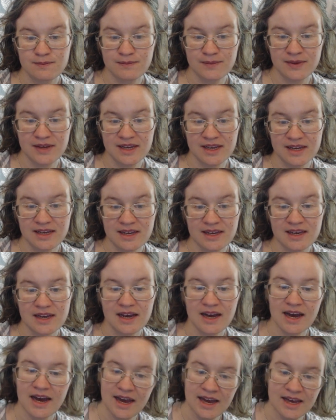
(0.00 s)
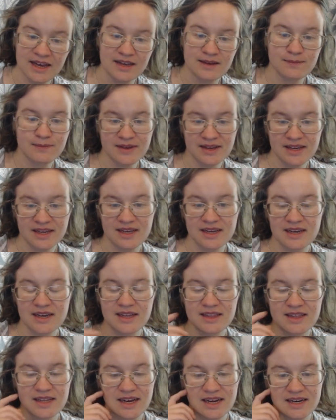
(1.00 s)
B, A, B,
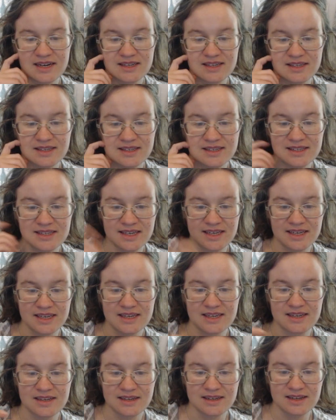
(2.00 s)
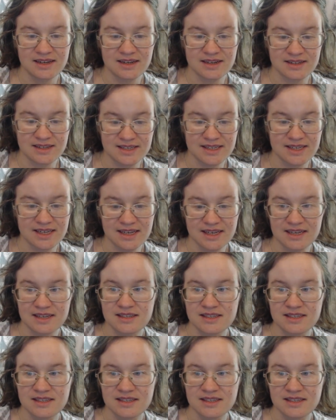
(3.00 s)
and then C and C.